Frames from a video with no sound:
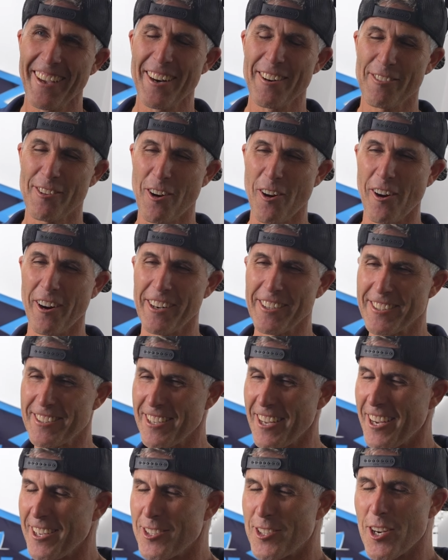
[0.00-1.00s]
And of course,
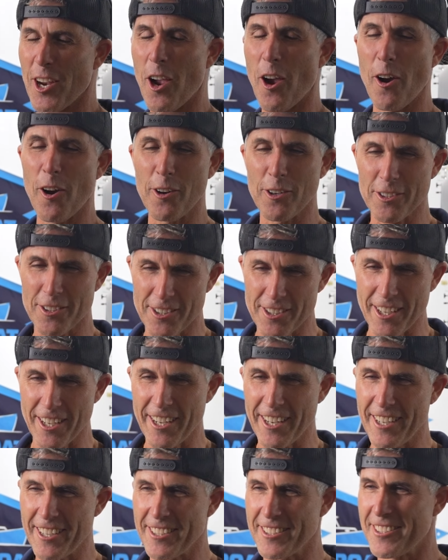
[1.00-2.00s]
uh, Joe's
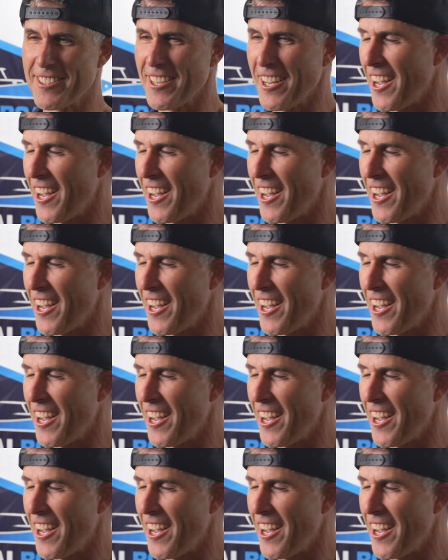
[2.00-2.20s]
is